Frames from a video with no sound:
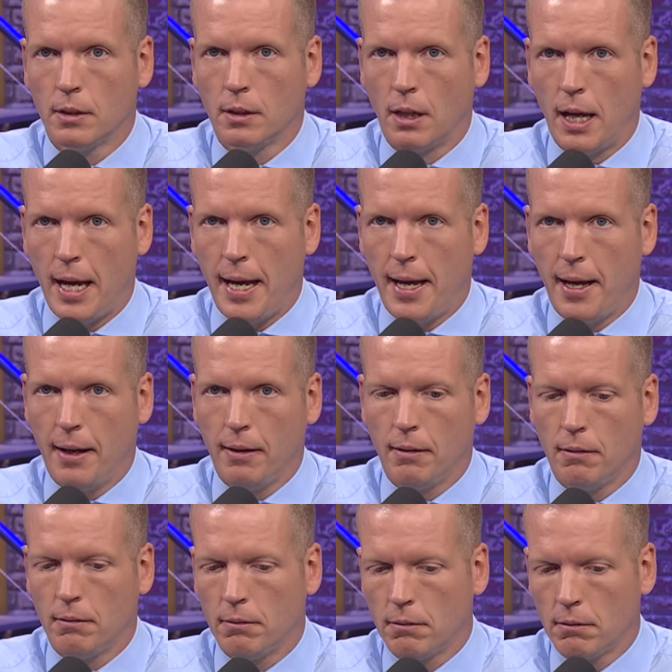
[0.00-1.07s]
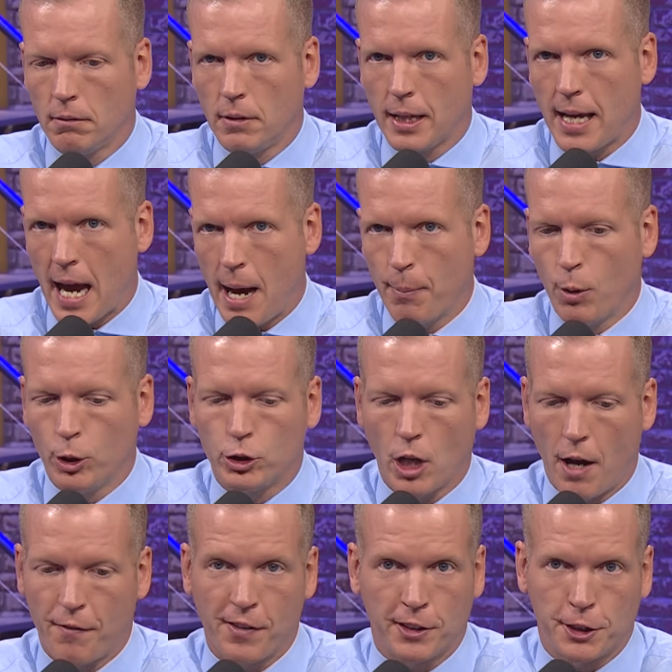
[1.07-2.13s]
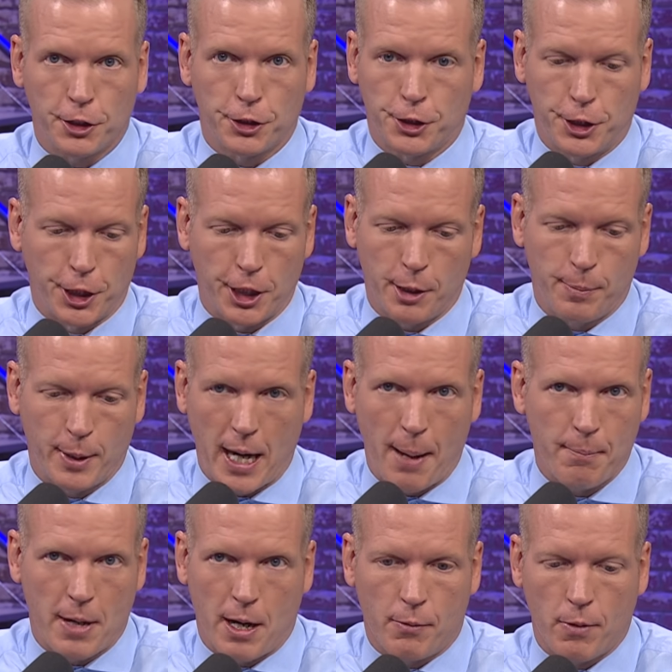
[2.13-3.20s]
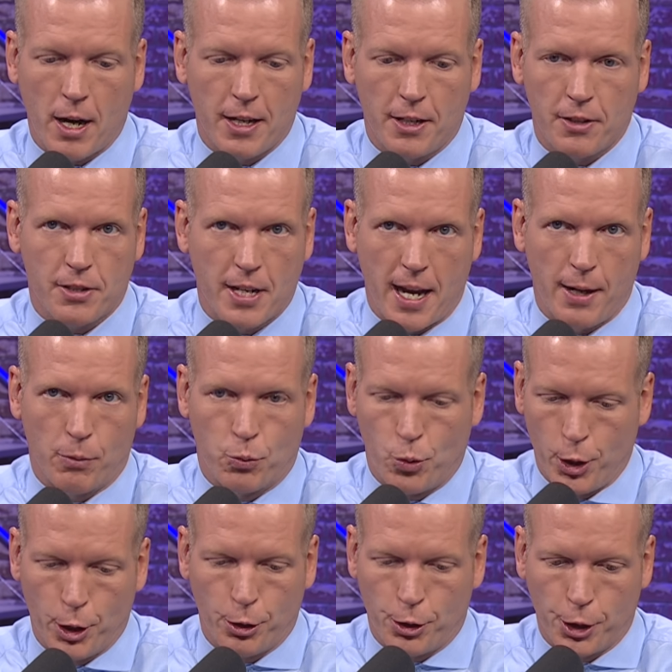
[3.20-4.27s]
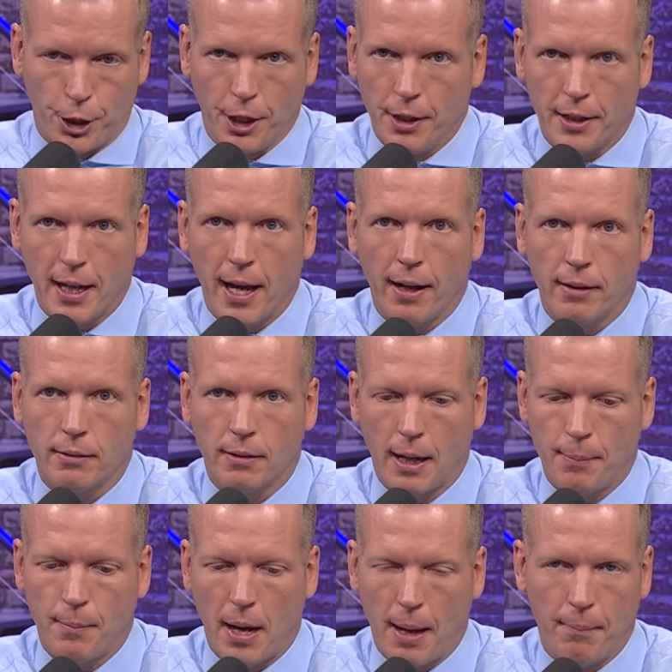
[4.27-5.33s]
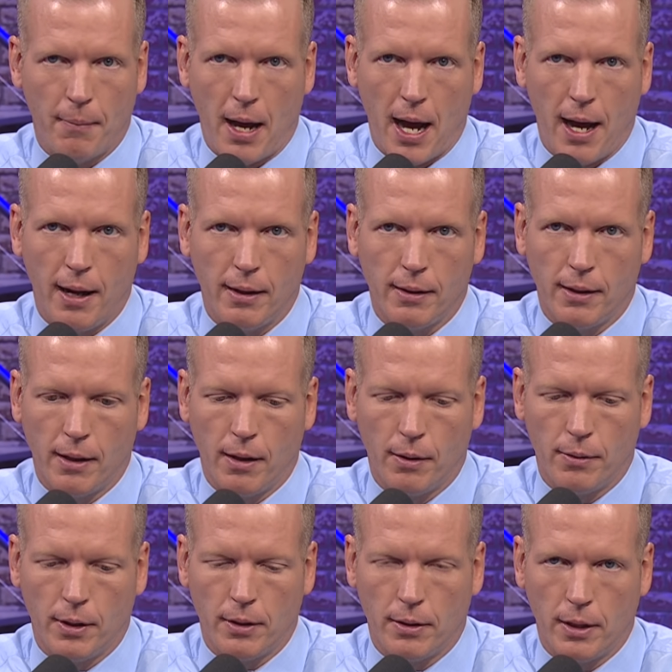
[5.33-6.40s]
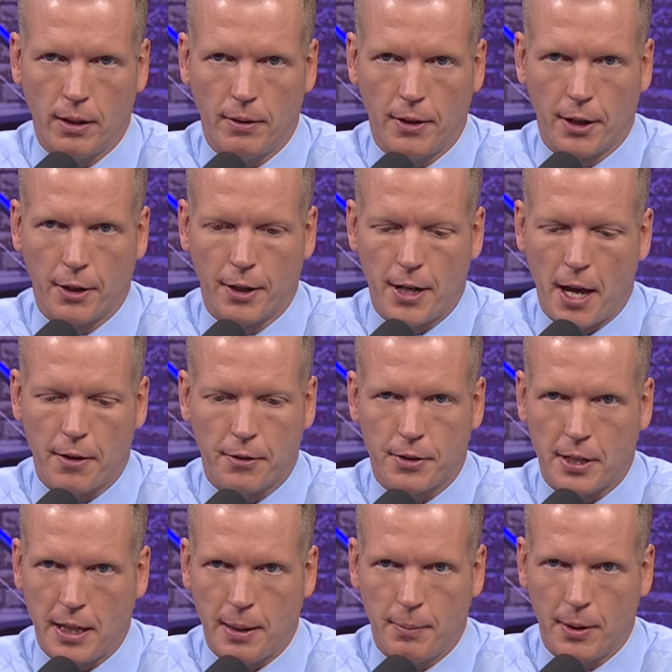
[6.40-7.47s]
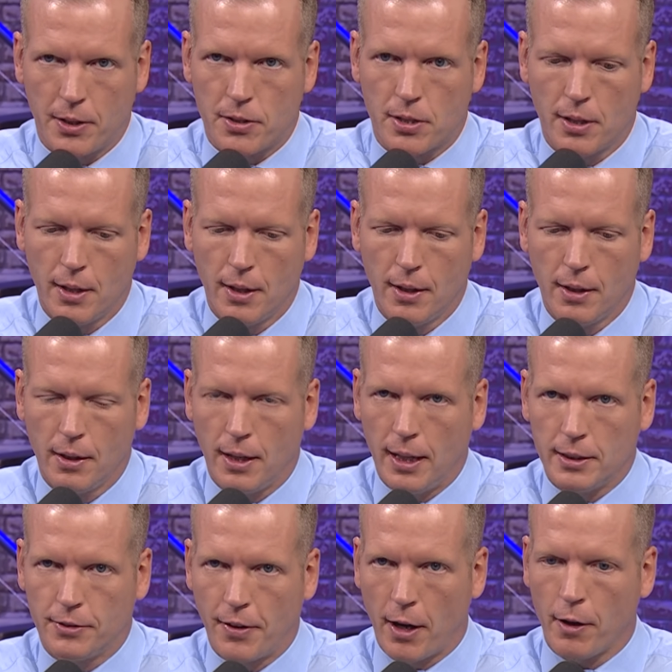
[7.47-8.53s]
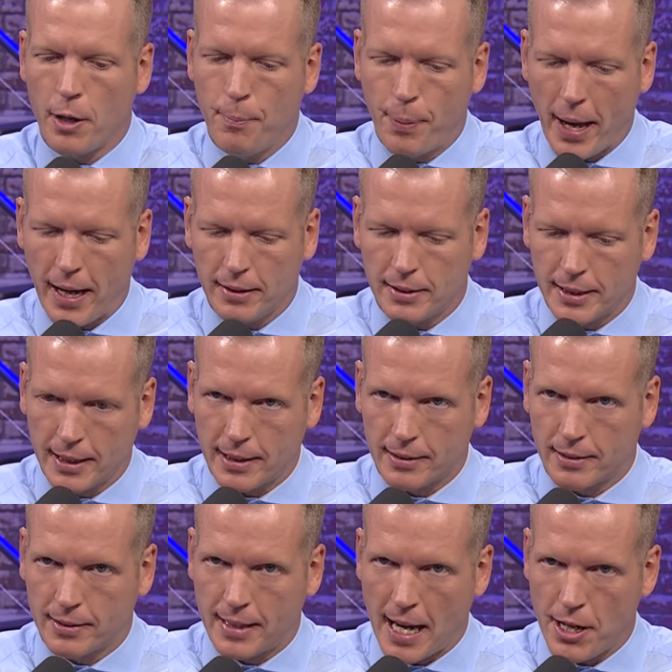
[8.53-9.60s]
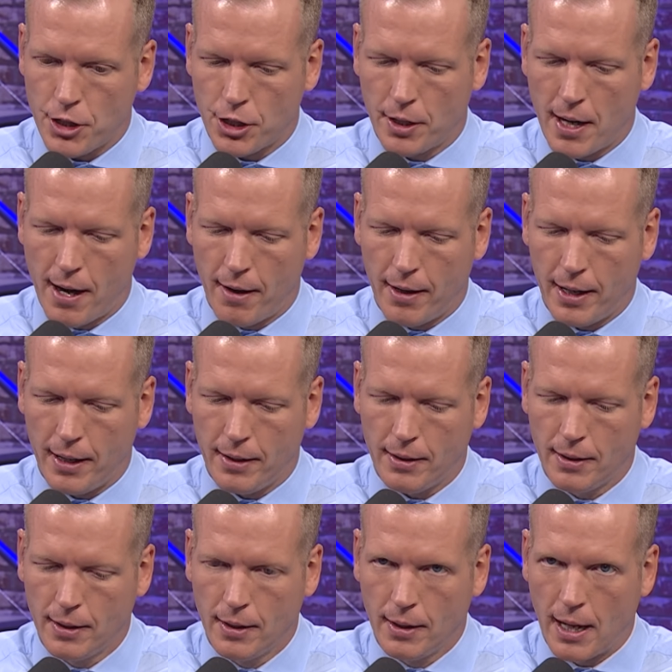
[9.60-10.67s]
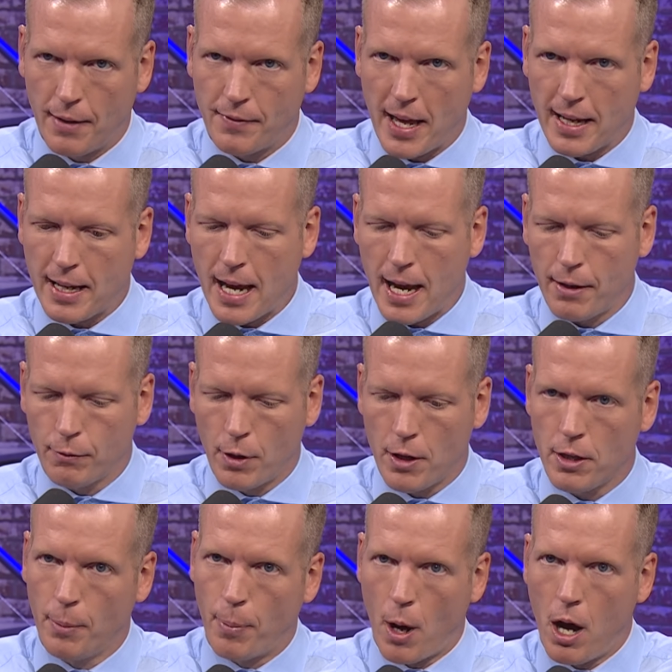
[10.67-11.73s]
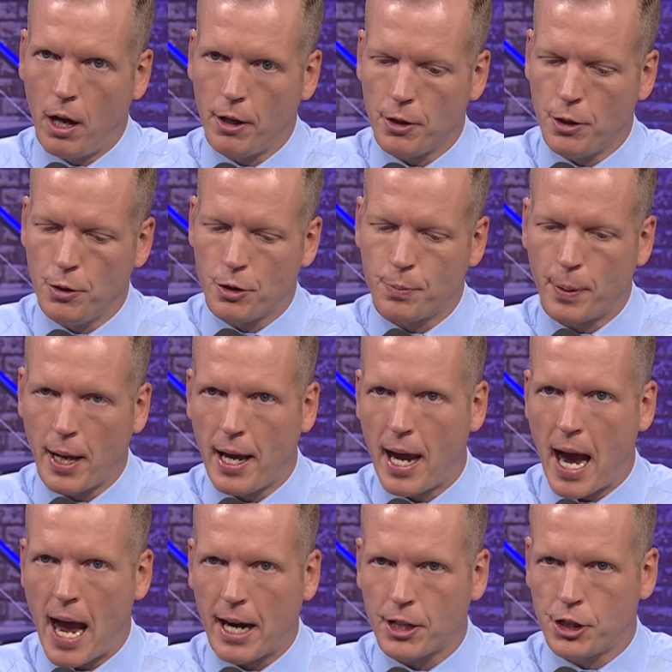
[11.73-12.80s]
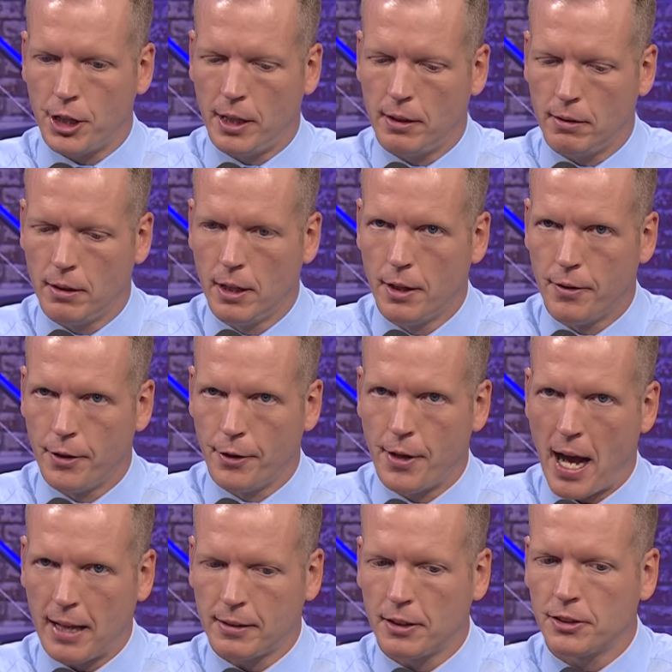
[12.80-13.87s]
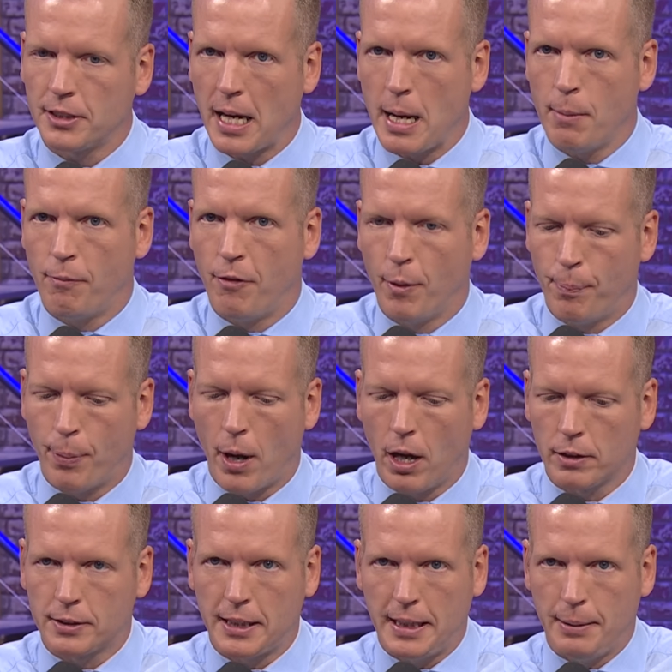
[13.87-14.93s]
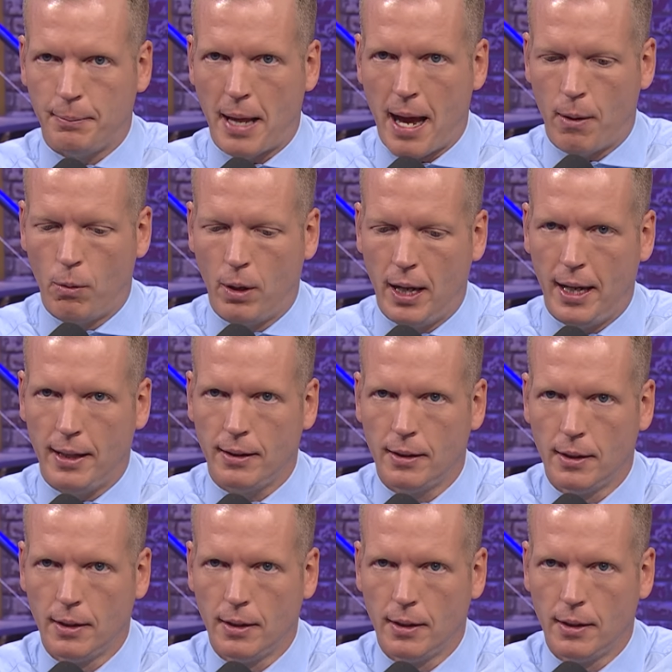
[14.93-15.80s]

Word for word: And the Cowboys' offense is good, but I'm not ready to say real good yet. I'm I'm not. You know, the, the, they're another team. It's it's very basic. It's stationary. If they can't run the ball and use play action, they're not the same football team that way.